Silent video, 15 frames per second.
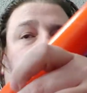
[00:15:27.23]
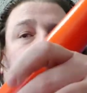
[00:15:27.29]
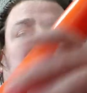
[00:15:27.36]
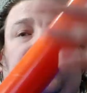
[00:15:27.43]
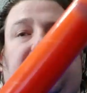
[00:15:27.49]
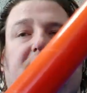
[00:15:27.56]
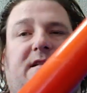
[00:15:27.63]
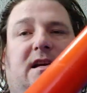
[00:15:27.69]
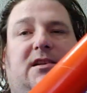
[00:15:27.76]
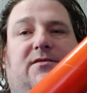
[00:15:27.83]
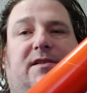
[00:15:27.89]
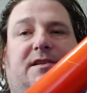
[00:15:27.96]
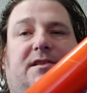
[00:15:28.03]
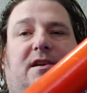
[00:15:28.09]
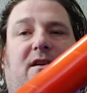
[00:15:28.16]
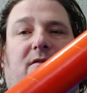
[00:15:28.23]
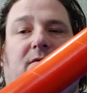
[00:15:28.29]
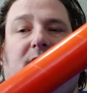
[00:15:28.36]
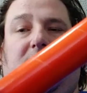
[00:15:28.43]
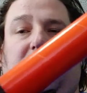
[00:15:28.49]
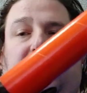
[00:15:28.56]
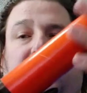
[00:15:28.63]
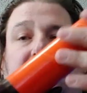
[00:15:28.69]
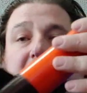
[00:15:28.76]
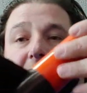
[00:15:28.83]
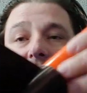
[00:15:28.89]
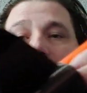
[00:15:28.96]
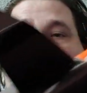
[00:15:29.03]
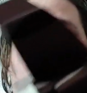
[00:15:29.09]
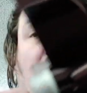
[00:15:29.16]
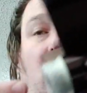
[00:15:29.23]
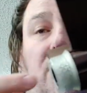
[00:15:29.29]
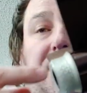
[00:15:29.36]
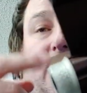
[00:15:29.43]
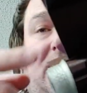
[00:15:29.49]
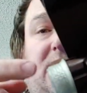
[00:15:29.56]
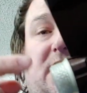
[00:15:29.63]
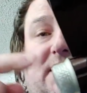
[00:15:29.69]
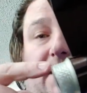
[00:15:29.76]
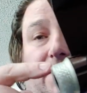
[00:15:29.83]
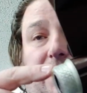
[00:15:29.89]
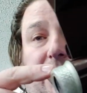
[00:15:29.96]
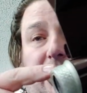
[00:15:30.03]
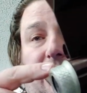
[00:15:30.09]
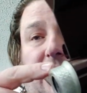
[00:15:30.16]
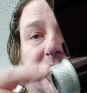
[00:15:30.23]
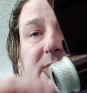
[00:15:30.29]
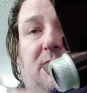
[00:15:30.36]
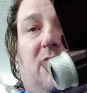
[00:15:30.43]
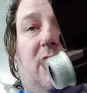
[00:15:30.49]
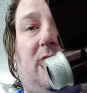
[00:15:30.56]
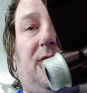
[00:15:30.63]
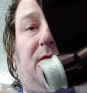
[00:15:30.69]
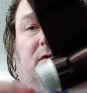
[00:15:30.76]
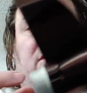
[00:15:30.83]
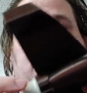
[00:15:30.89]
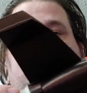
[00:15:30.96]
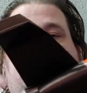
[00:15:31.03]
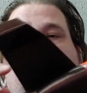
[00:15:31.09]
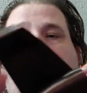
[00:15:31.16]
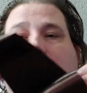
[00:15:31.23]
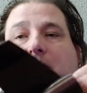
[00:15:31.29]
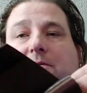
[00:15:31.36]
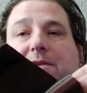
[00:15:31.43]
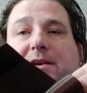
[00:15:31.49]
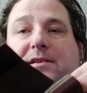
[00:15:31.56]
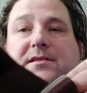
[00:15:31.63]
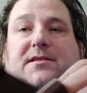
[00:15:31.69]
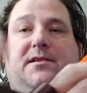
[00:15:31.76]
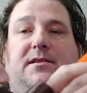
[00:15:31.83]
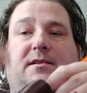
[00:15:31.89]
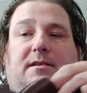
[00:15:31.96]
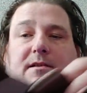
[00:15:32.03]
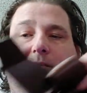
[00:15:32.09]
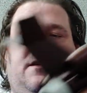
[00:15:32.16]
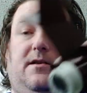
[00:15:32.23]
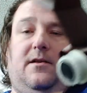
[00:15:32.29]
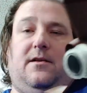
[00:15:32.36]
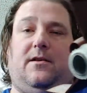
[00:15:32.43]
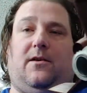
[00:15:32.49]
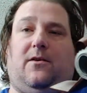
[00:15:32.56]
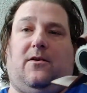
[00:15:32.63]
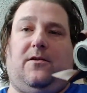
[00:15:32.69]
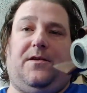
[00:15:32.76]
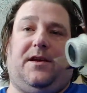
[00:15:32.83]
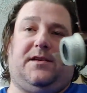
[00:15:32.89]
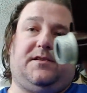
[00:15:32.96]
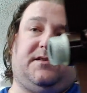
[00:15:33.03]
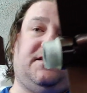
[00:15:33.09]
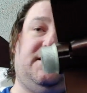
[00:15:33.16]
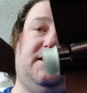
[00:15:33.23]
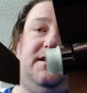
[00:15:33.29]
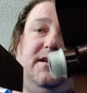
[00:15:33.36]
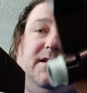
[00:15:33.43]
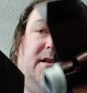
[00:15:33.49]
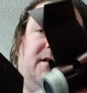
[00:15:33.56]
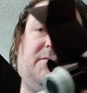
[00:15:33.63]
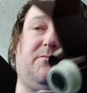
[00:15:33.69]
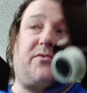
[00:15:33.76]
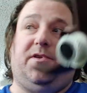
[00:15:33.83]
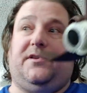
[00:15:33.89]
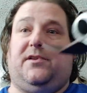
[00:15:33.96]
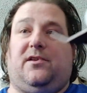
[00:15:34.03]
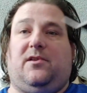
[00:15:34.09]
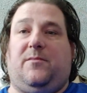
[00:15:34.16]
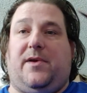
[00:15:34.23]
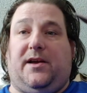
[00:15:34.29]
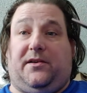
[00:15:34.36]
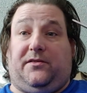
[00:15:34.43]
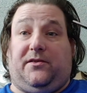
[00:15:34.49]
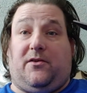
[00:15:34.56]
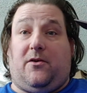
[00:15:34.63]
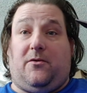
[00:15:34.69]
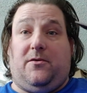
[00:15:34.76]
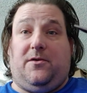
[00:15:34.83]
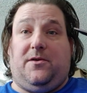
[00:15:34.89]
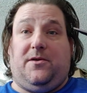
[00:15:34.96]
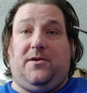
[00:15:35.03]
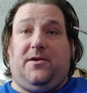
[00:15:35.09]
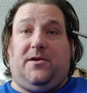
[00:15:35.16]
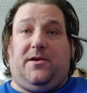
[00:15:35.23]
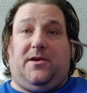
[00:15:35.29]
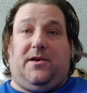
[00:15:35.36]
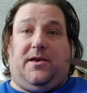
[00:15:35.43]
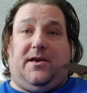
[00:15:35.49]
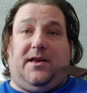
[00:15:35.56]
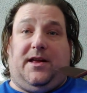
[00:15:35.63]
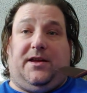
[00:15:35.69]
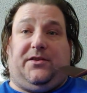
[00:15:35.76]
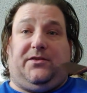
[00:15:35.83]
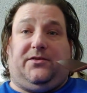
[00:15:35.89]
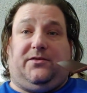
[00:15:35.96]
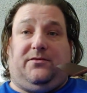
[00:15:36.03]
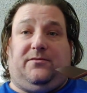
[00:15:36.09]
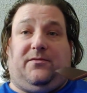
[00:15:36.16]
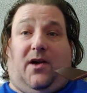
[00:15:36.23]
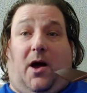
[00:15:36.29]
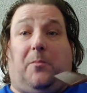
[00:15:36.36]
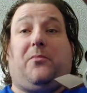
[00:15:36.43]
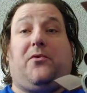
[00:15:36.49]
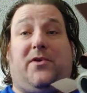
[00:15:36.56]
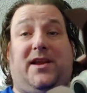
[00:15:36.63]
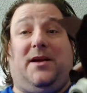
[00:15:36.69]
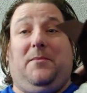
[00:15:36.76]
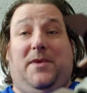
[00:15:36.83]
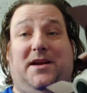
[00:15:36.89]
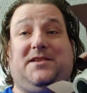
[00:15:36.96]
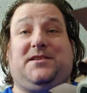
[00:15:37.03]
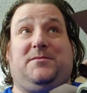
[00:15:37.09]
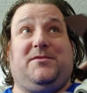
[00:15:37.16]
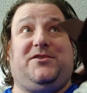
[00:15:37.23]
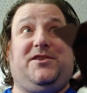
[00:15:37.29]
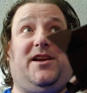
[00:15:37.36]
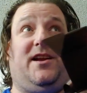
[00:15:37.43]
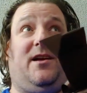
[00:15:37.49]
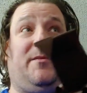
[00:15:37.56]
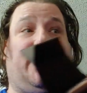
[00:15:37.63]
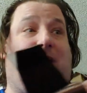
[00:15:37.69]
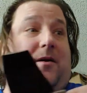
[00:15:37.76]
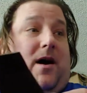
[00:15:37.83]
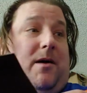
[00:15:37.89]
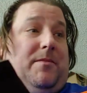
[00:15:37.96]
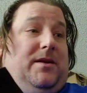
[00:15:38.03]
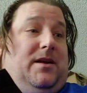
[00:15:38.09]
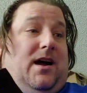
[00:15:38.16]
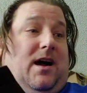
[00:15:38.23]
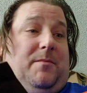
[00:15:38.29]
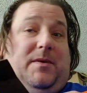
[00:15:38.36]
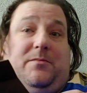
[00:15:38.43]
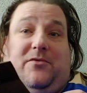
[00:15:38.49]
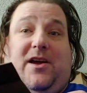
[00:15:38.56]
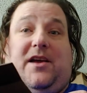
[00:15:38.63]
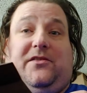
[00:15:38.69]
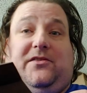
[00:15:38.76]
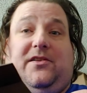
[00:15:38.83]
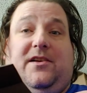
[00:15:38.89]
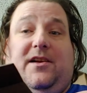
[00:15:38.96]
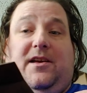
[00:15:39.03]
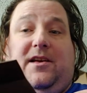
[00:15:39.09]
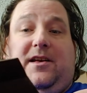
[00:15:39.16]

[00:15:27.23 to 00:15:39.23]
where all the accessories go. And all this, except for the resin part, of course, but all this, all this printed on a Mega Zero. It's a pretty amazing machine. I mean, I, am I'm, I'm impressed.